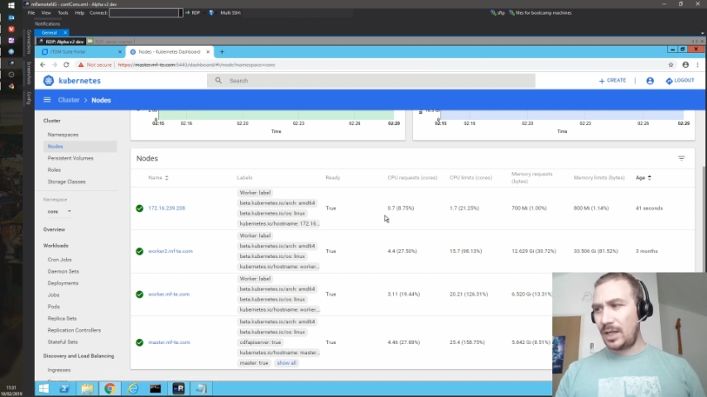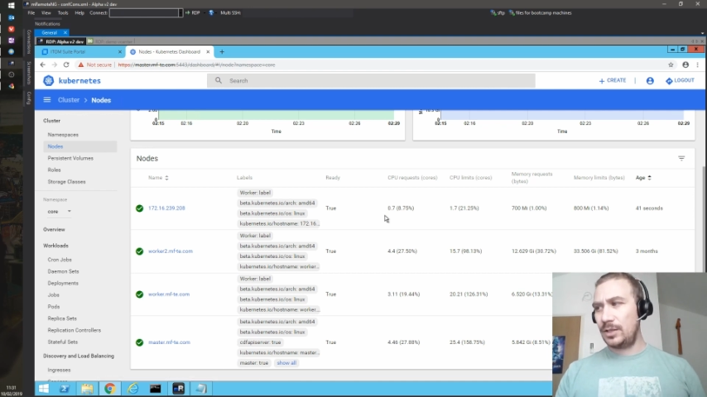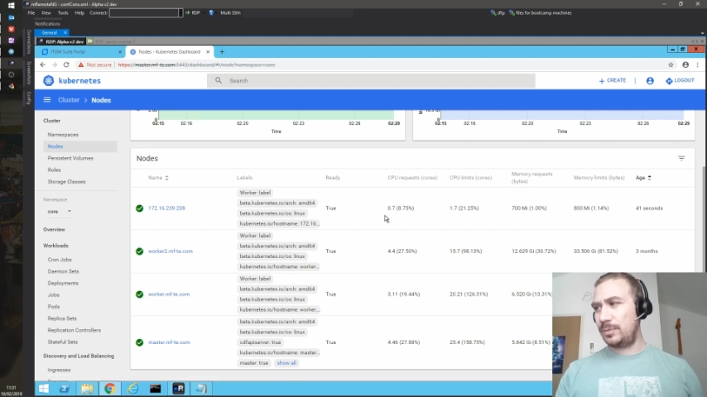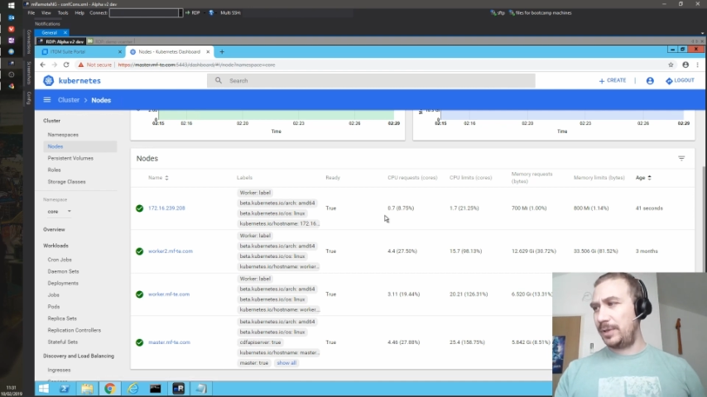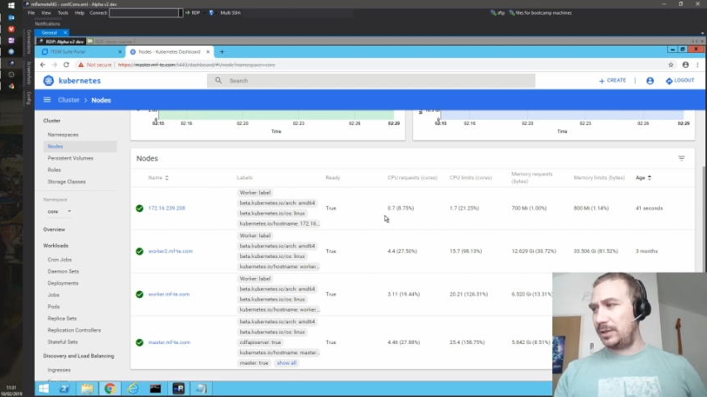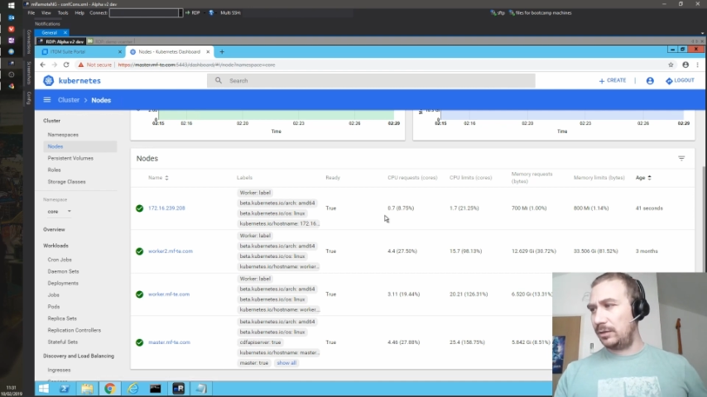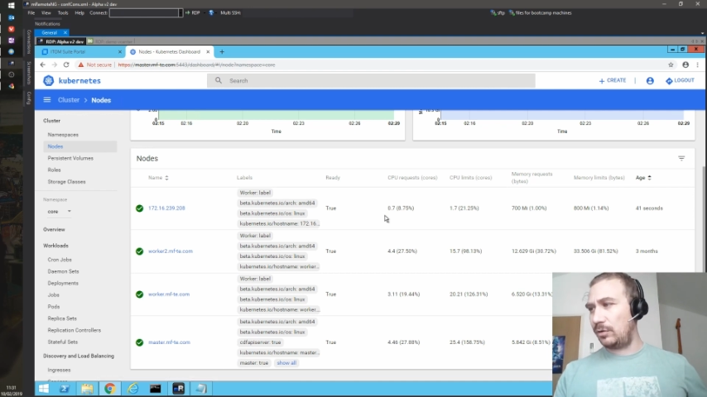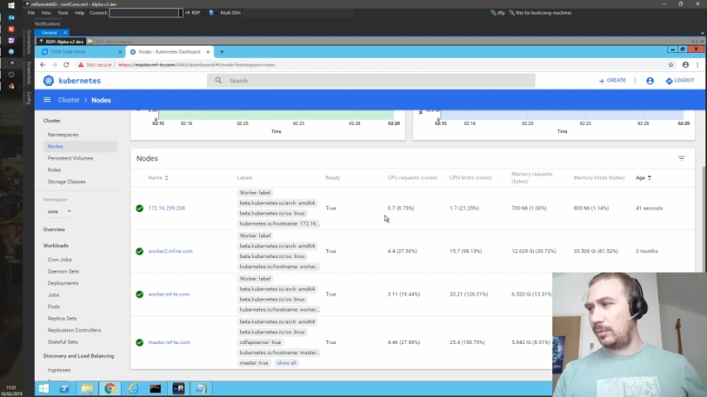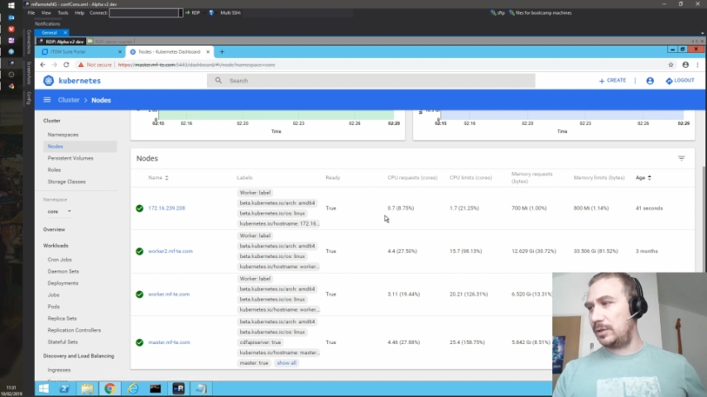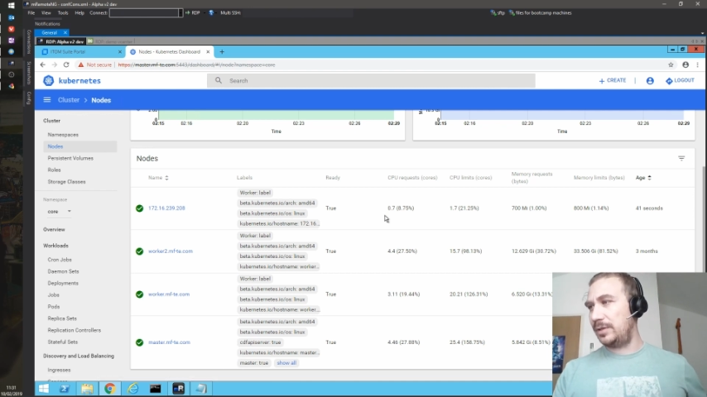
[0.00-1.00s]
It's pretty
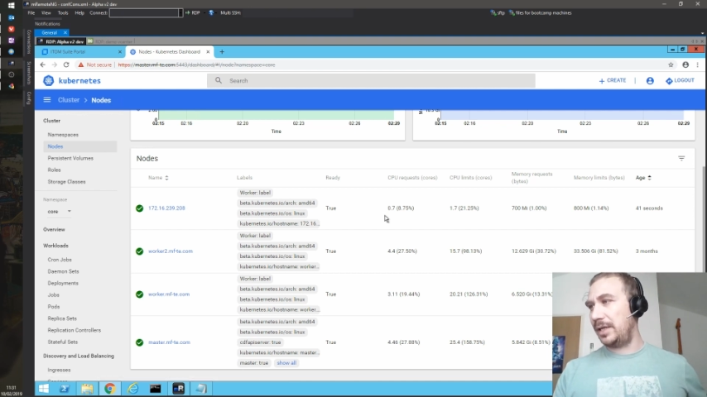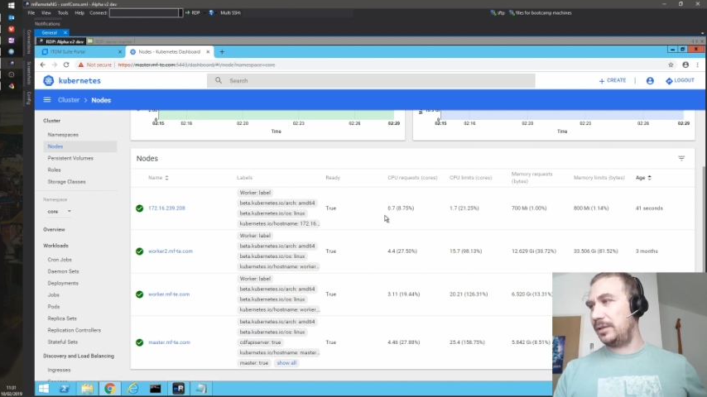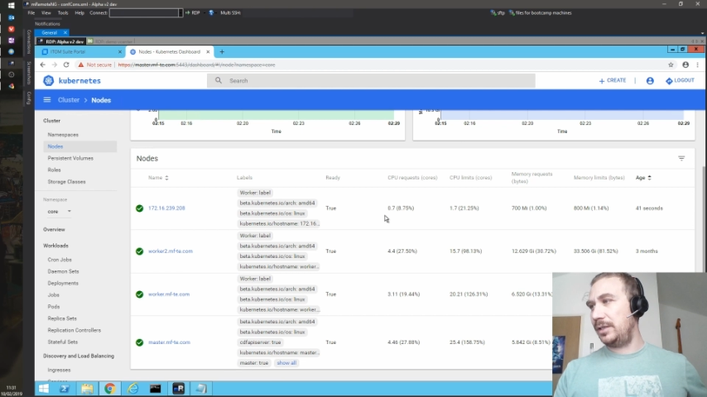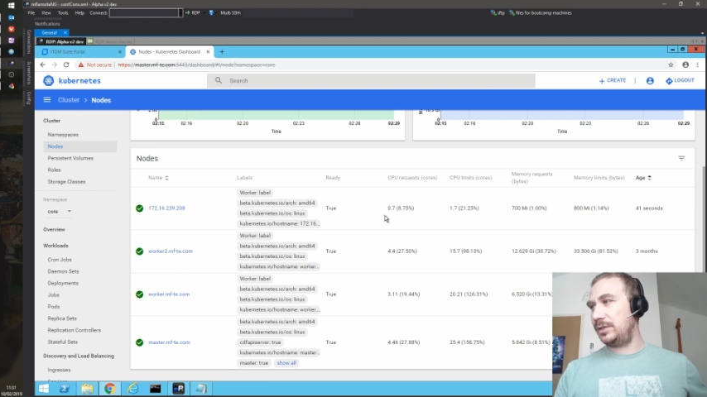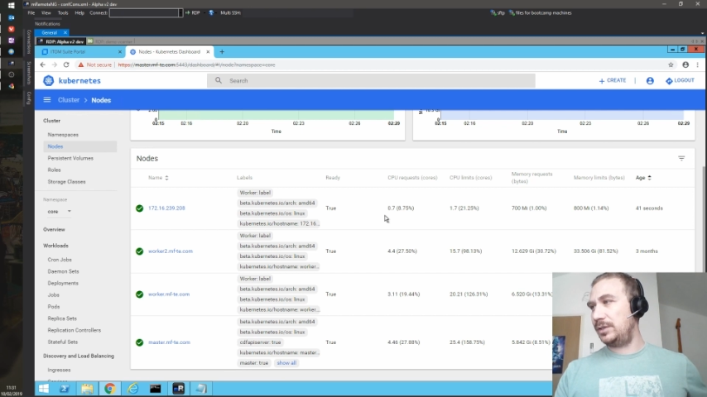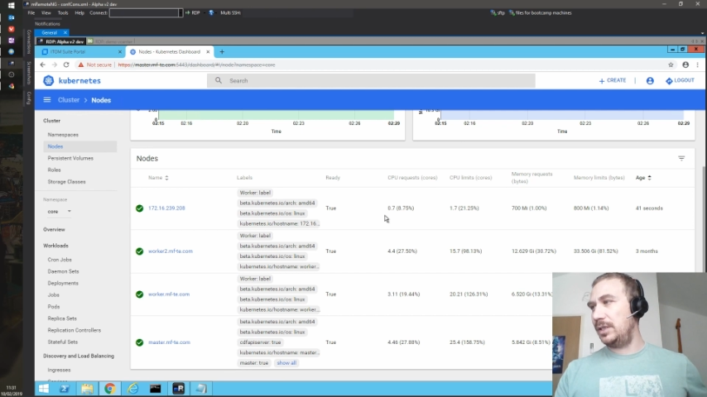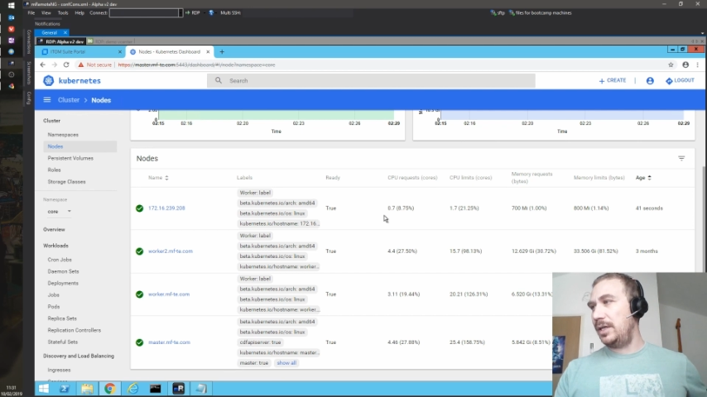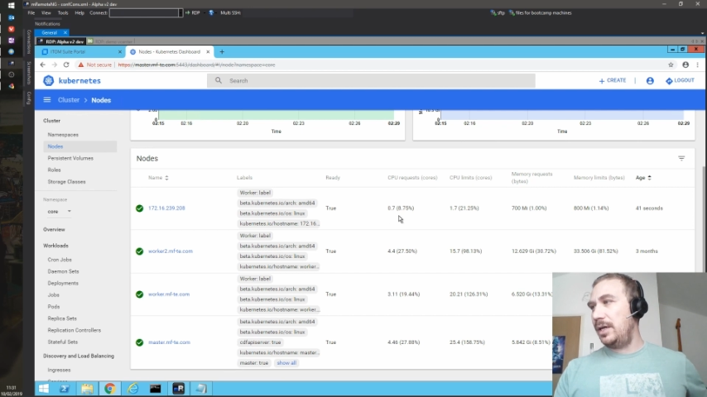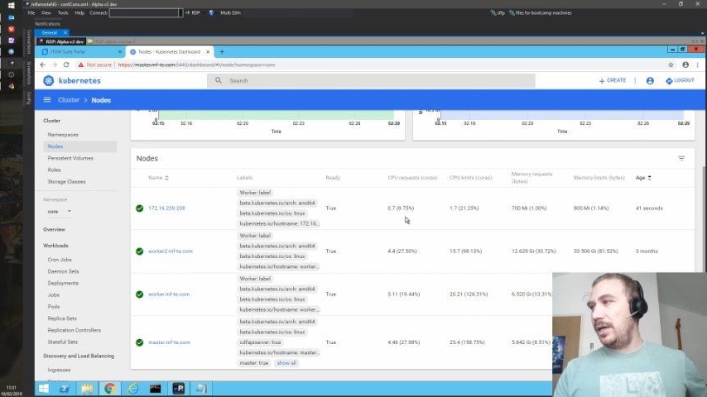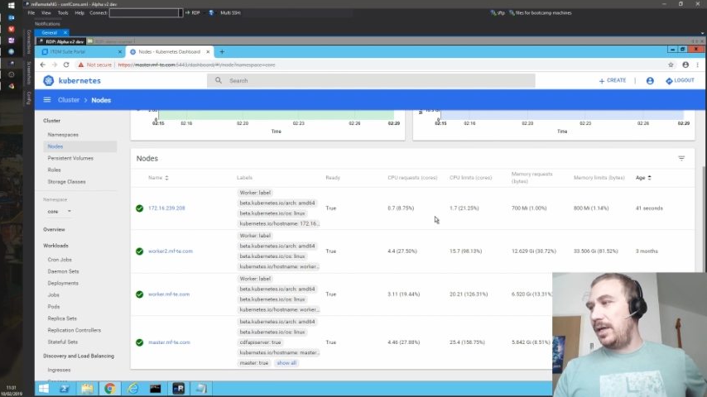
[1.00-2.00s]
normal like this.
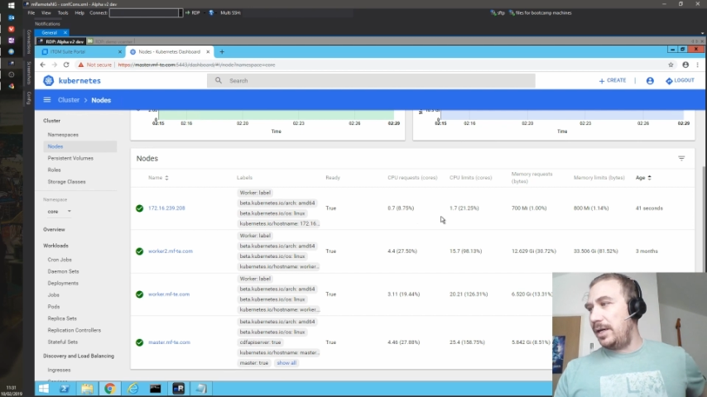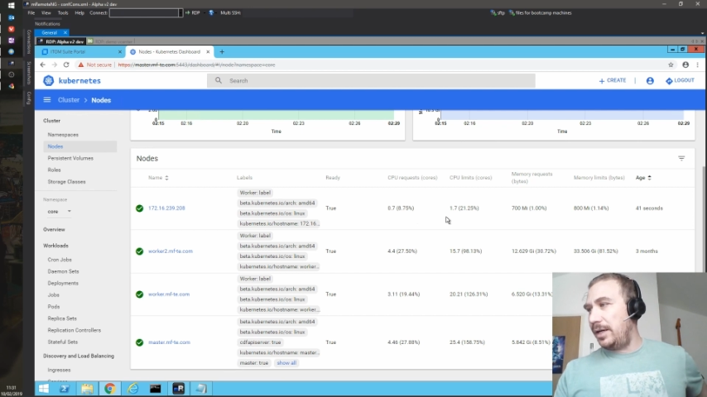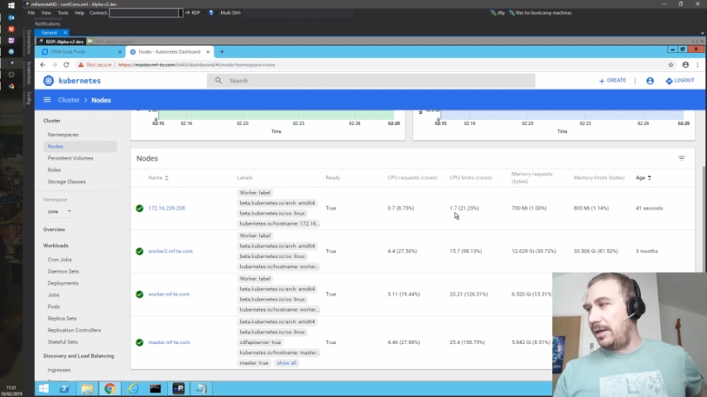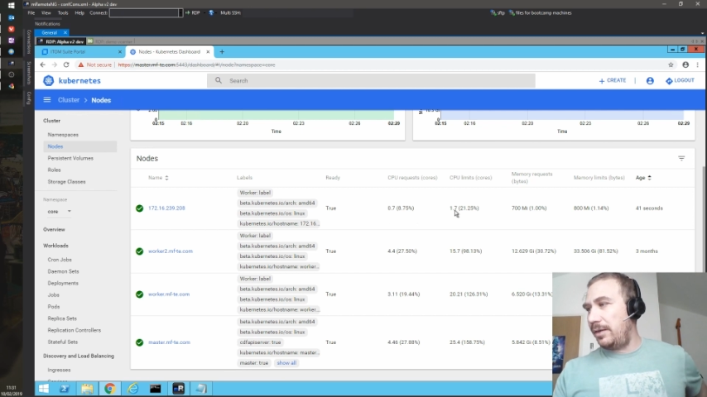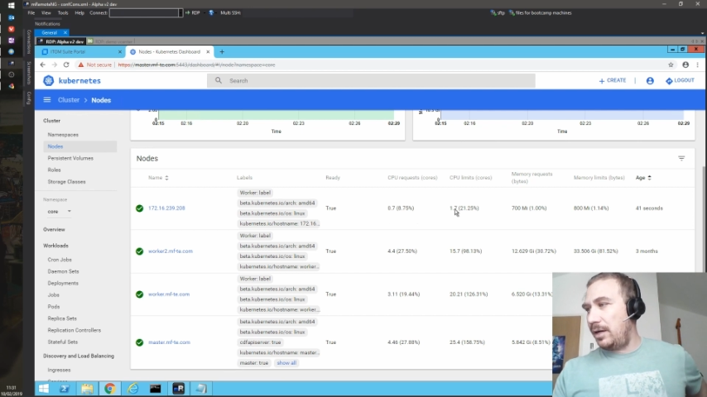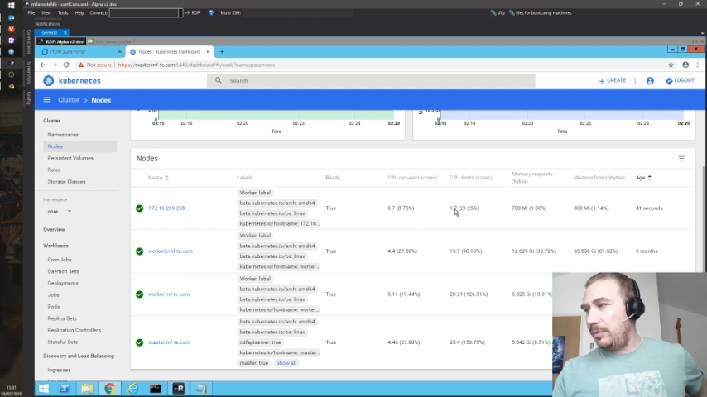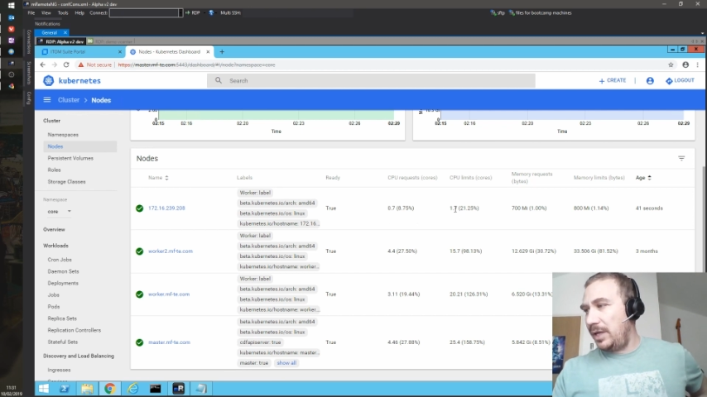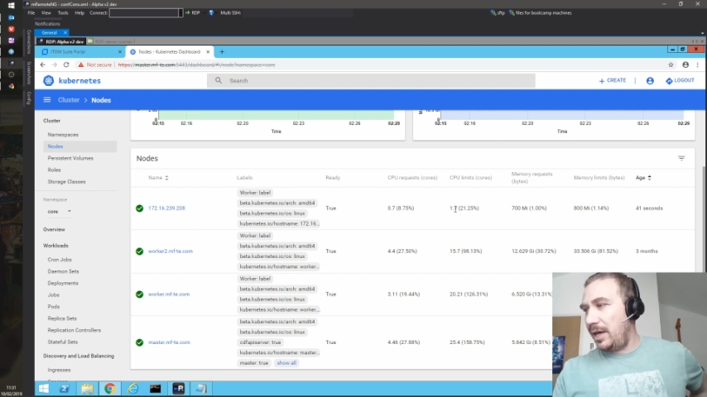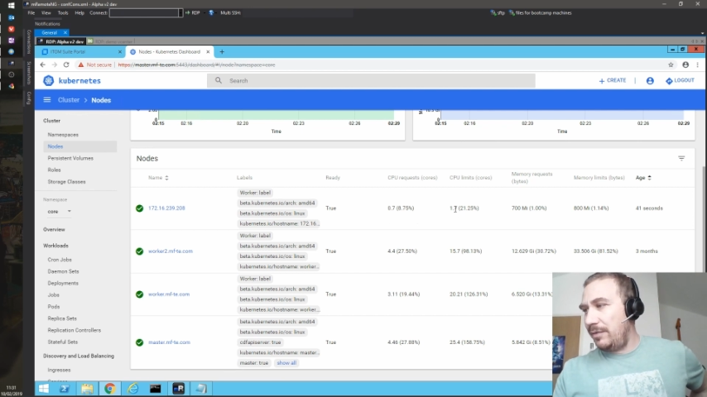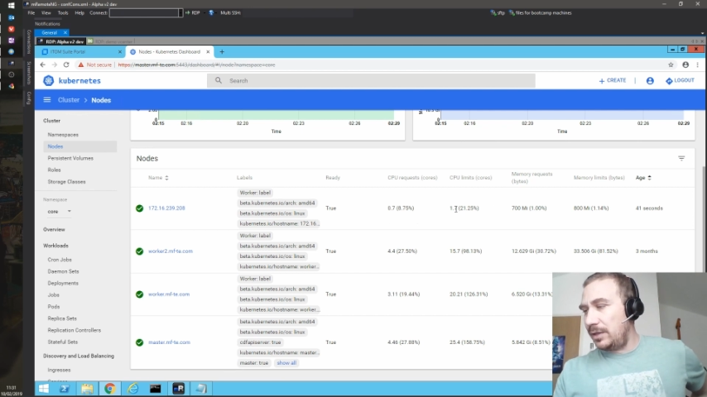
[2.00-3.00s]
And there we
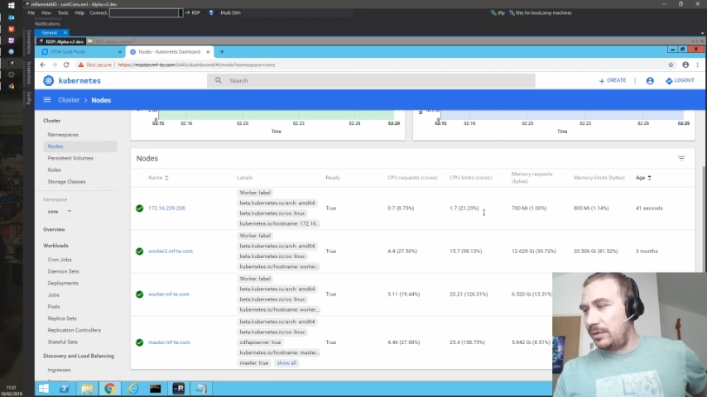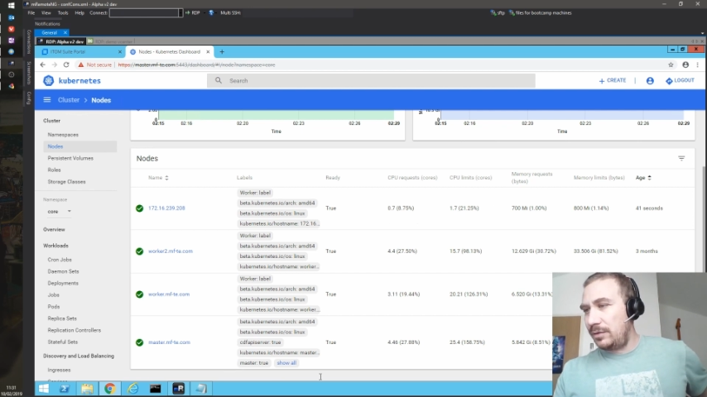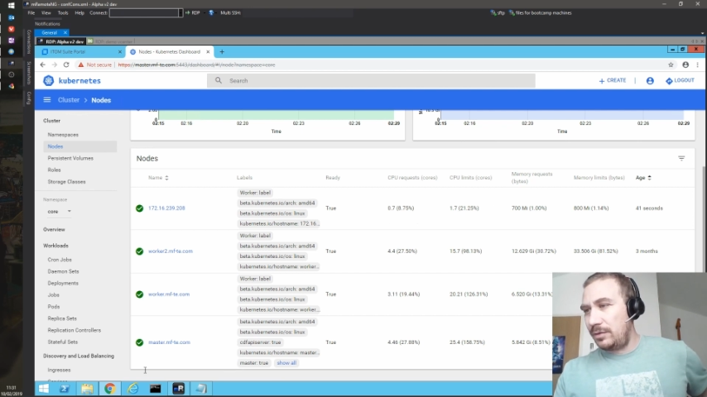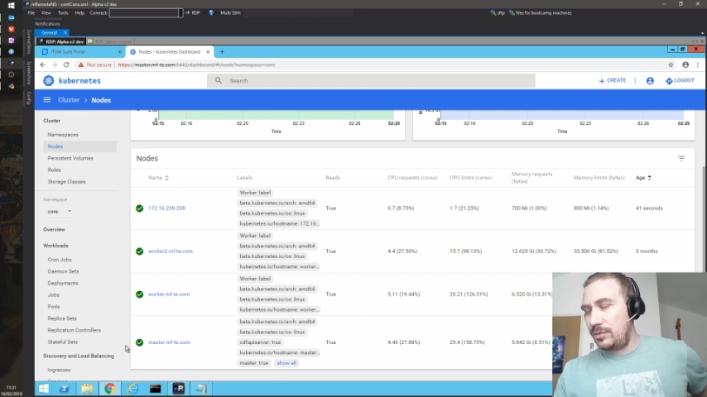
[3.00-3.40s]
have it.